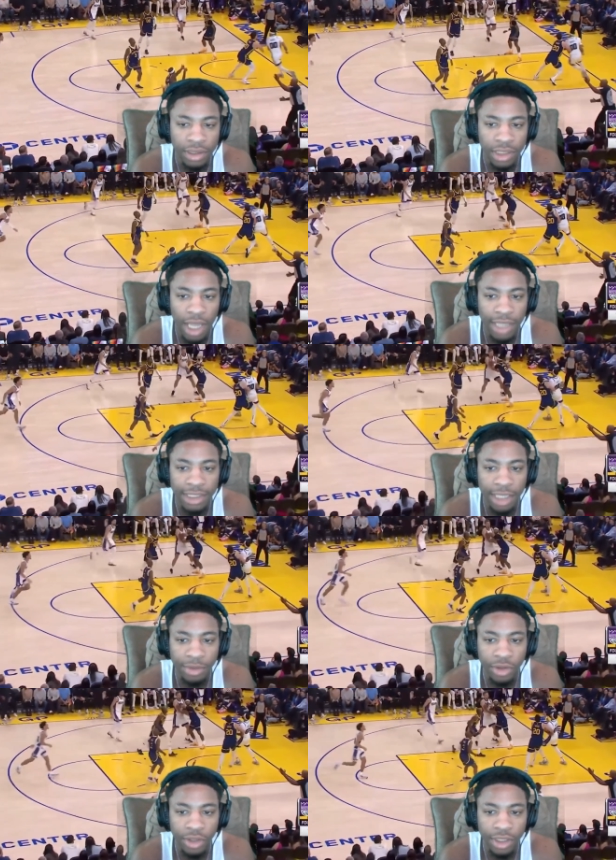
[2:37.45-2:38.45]
Five step
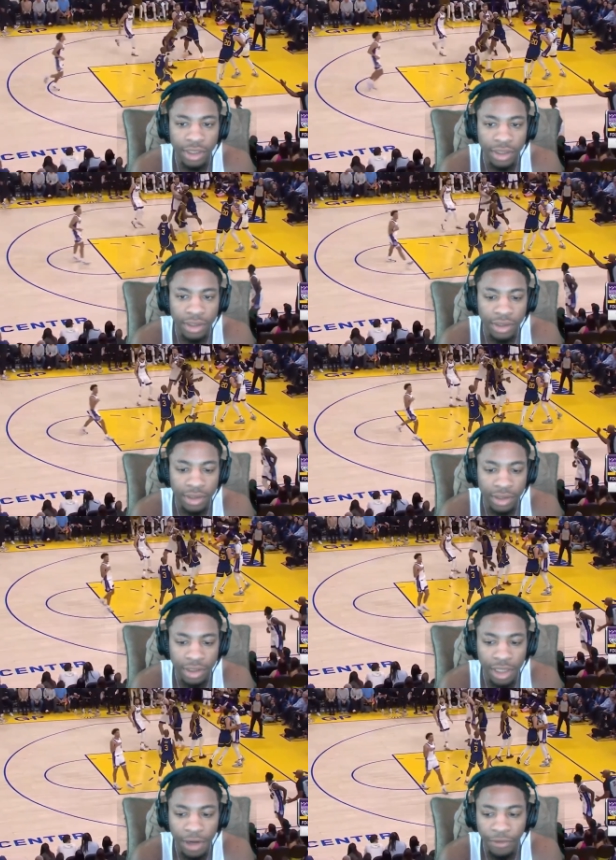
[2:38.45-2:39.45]
three.
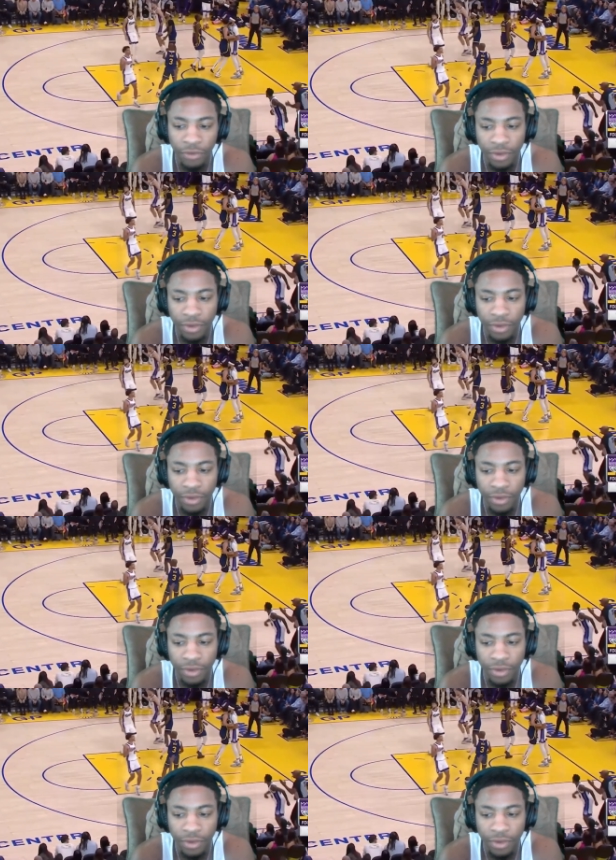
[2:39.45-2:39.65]
Tough.